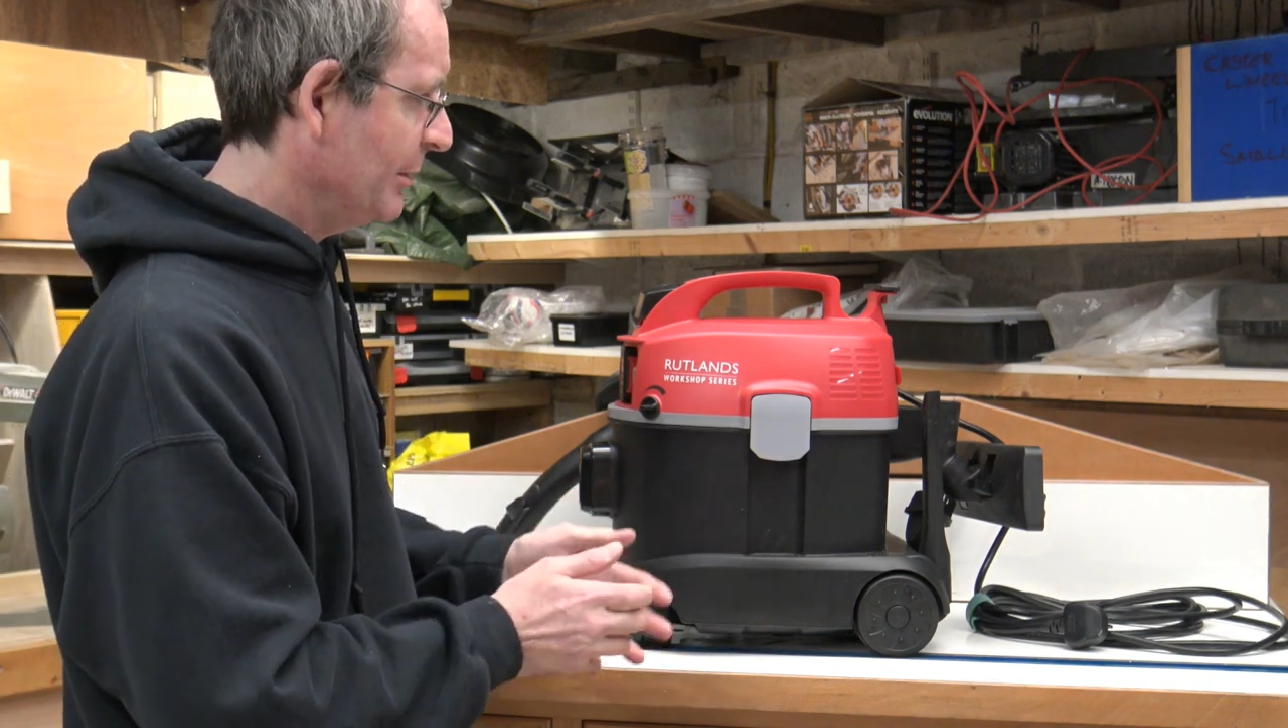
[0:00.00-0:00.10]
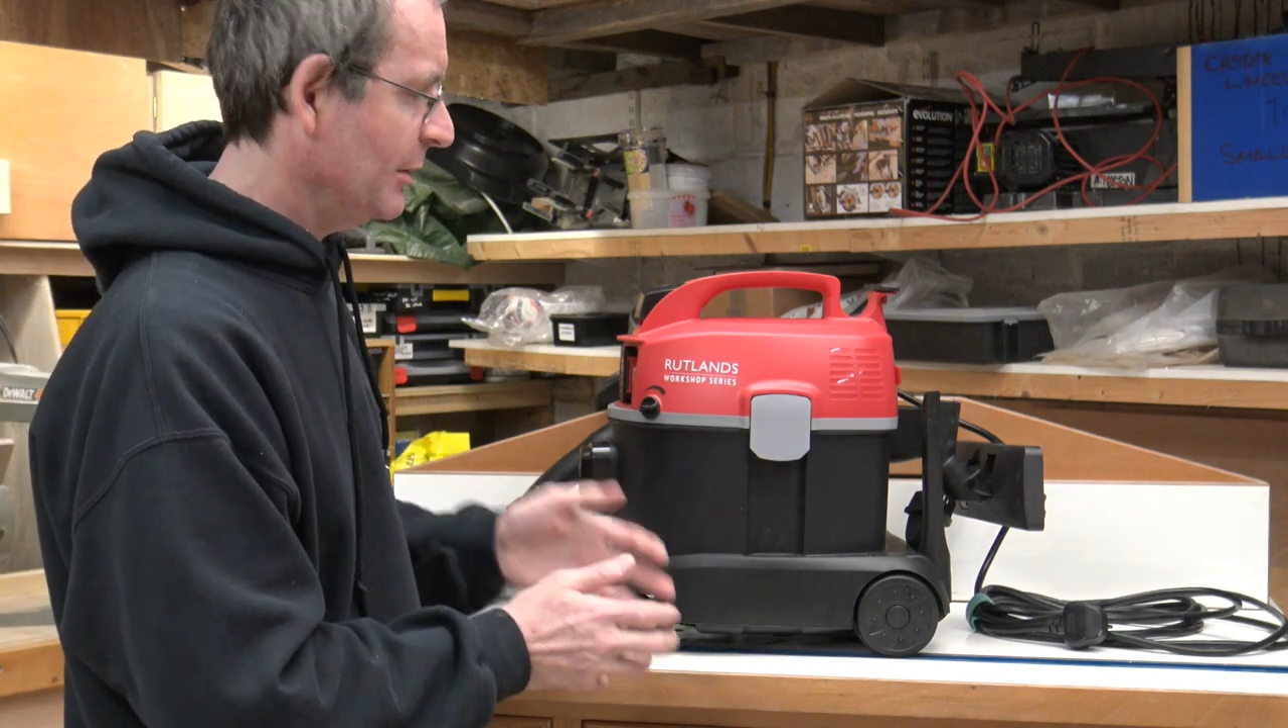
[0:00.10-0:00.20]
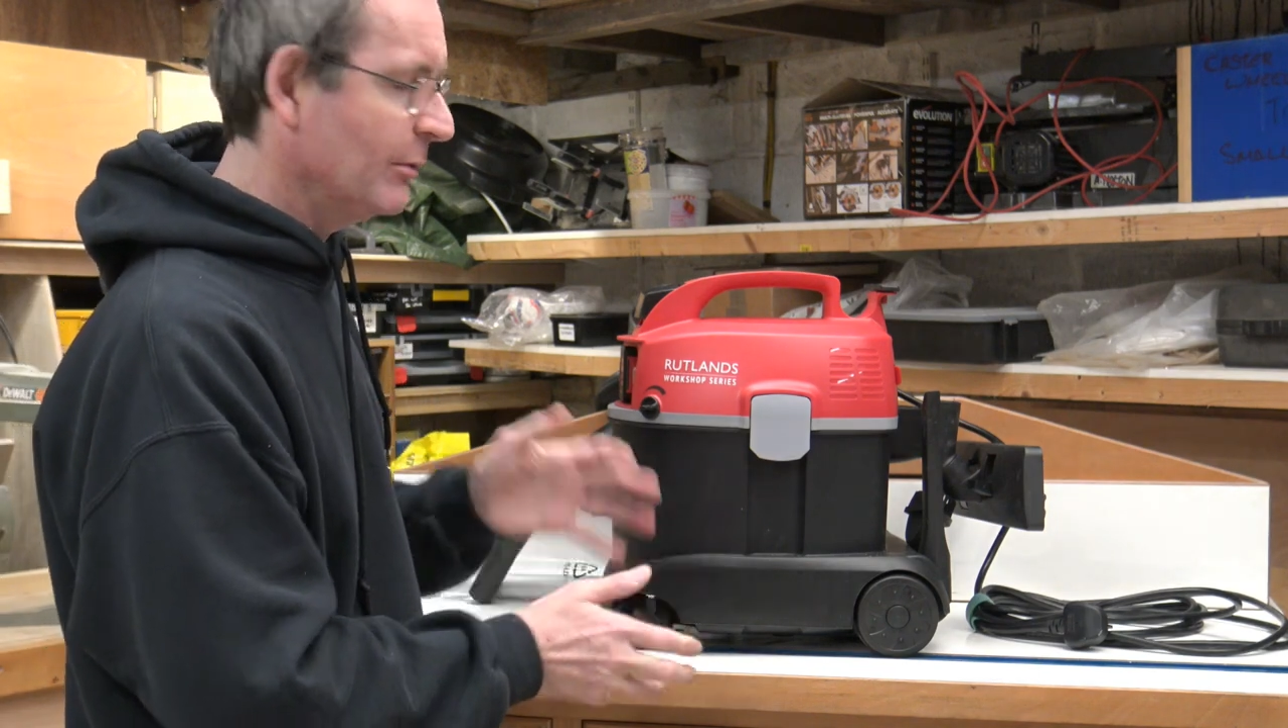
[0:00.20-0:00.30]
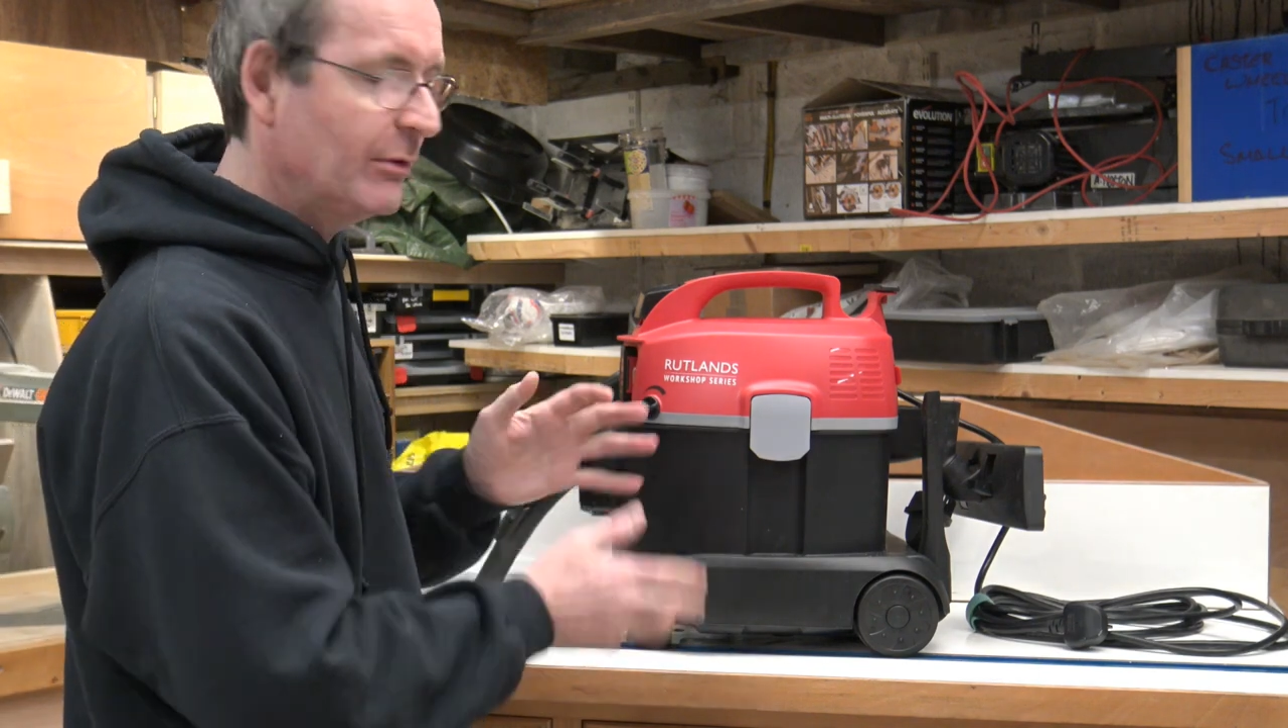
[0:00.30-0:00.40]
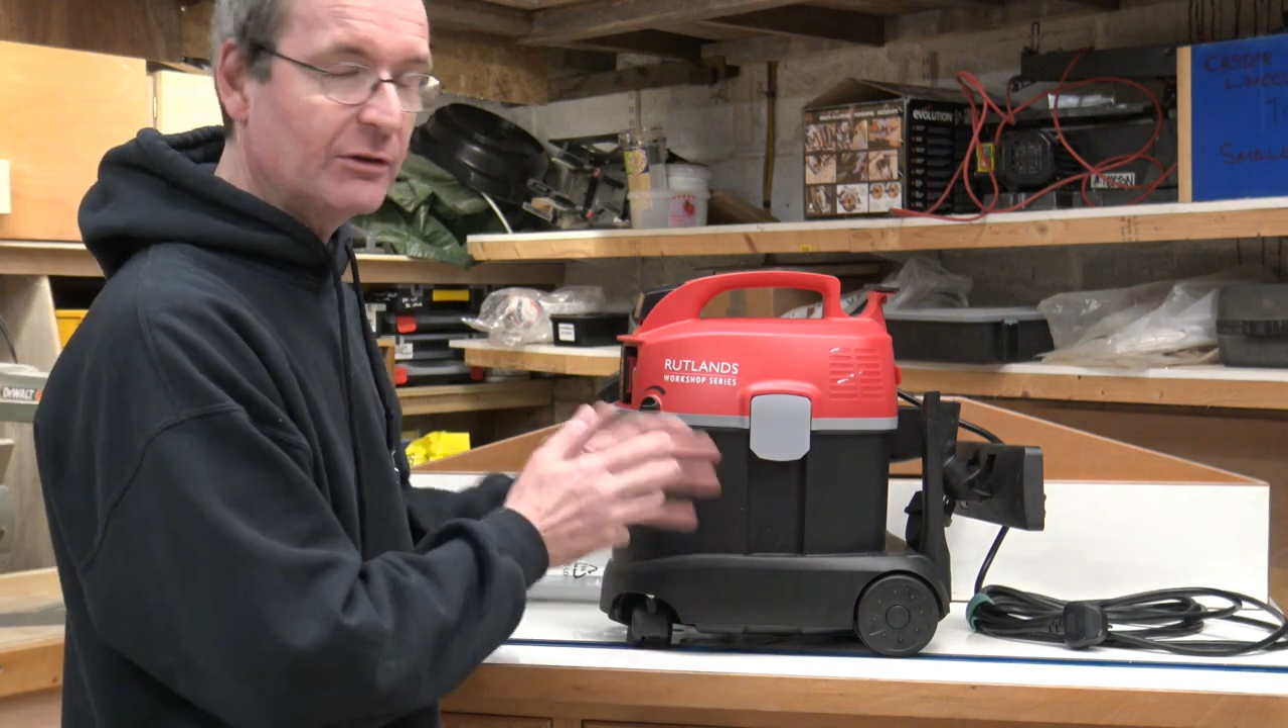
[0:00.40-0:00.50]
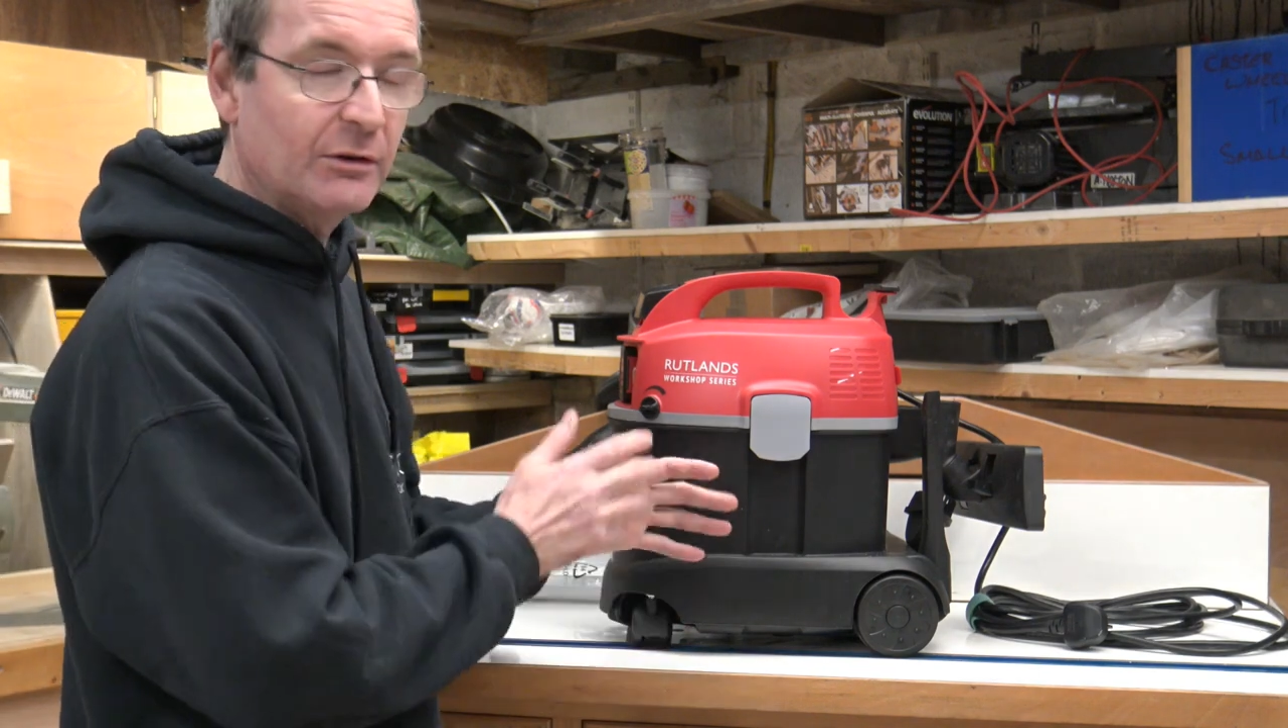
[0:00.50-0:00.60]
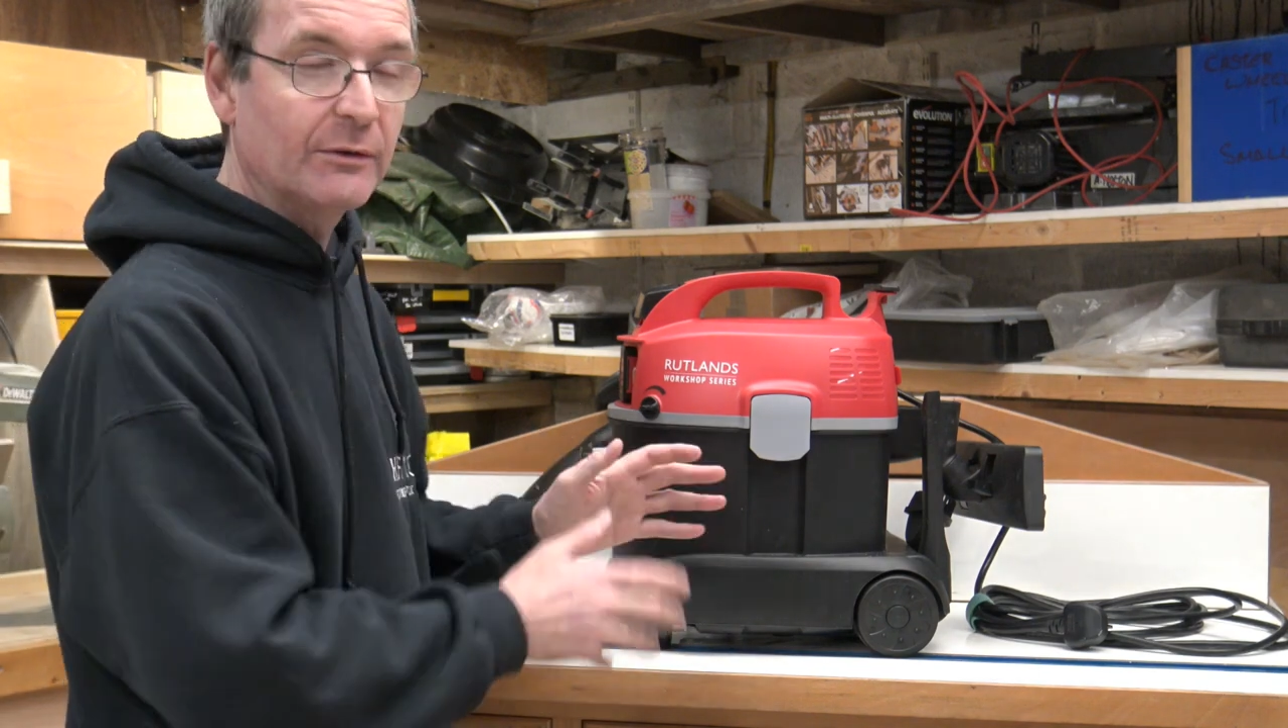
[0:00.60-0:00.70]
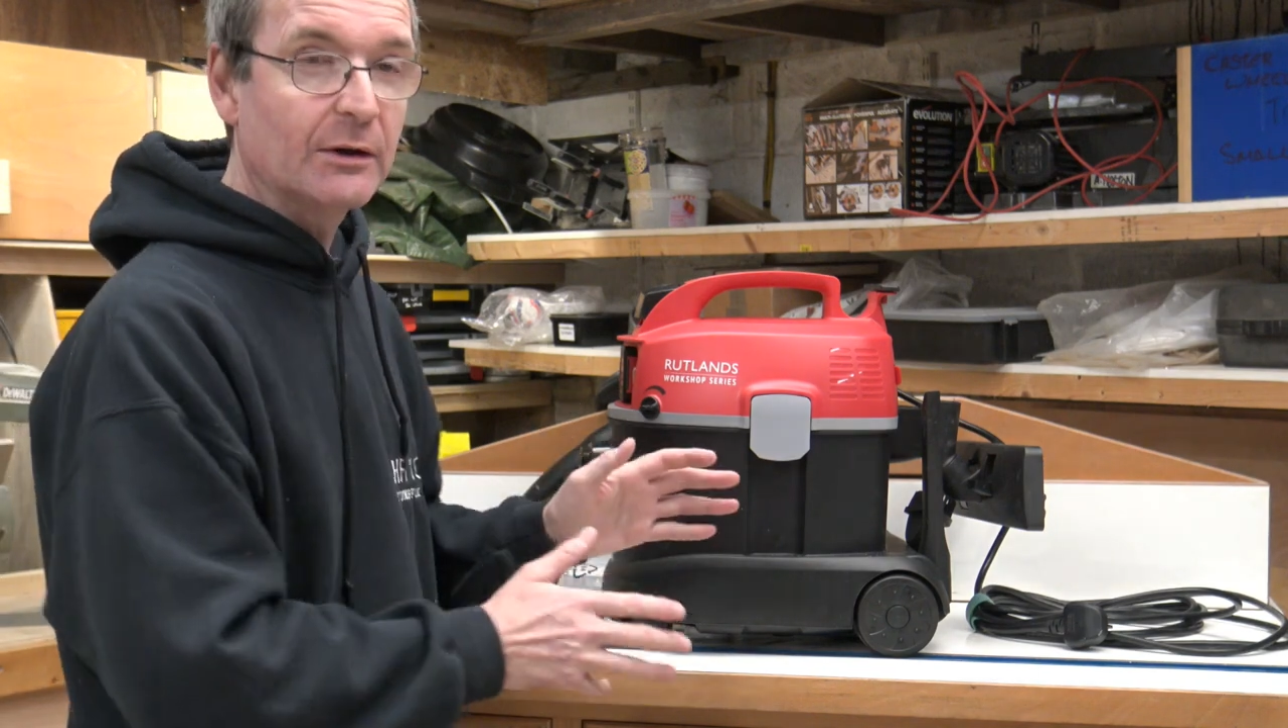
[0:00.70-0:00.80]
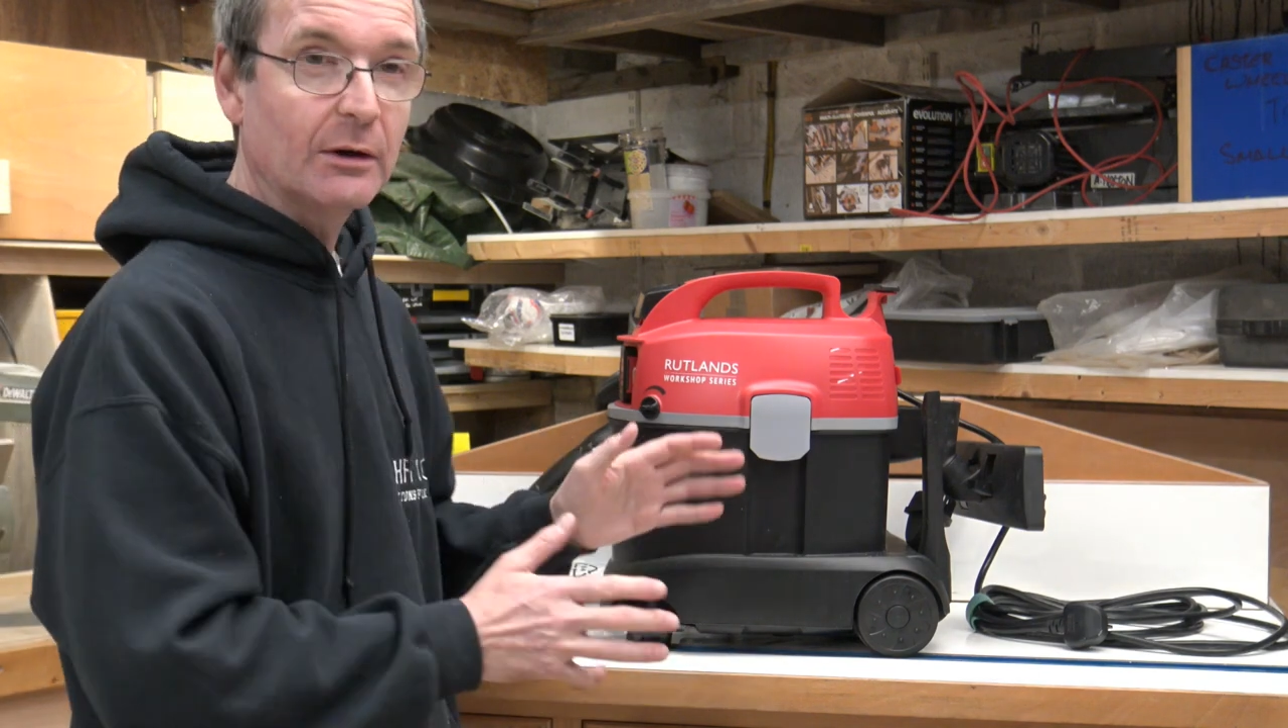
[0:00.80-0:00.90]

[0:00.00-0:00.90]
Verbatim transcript: but the rest of it